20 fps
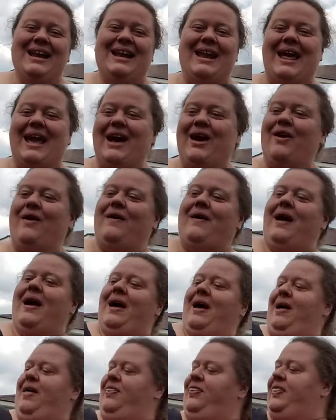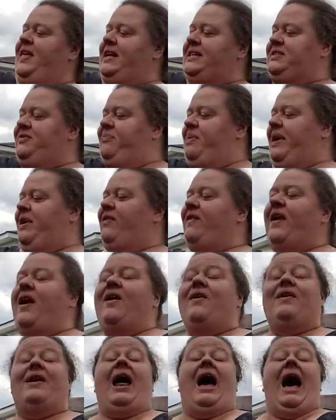Now, things have been
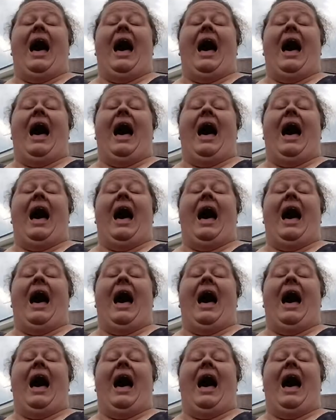growing.